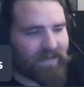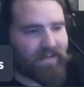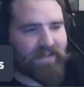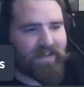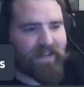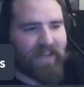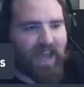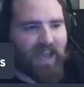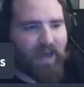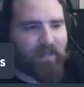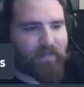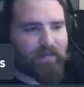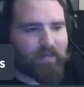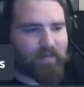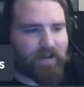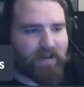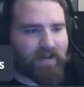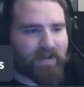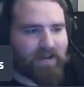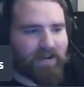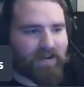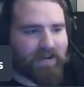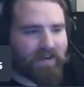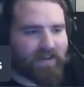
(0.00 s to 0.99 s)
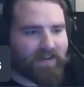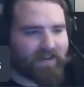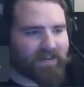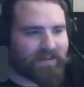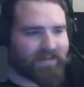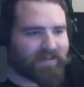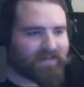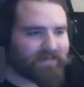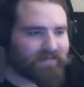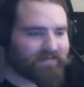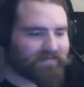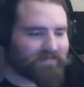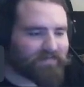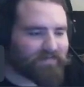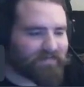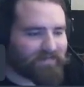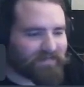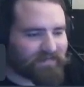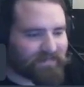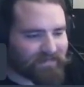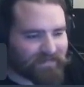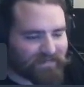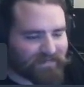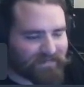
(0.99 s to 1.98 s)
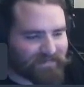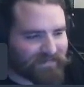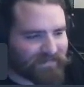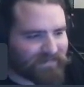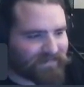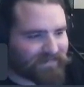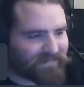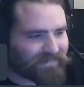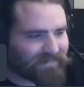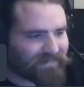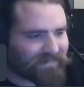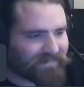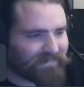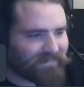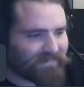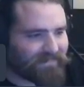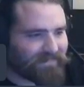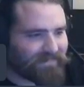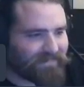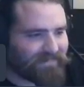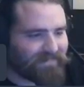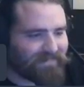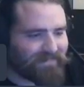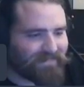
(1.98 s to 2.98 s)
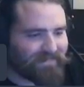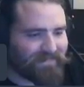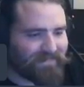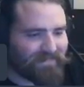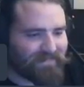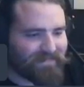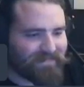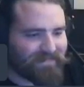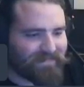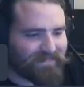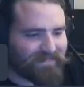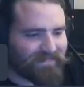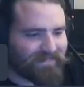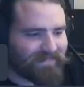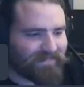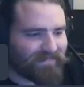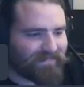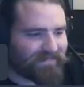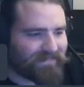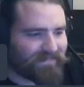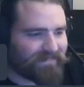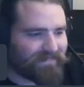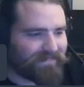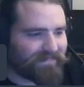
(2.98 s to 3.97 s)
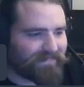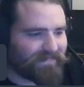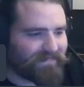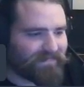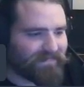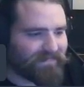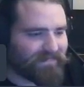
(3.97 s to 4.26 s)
(silent)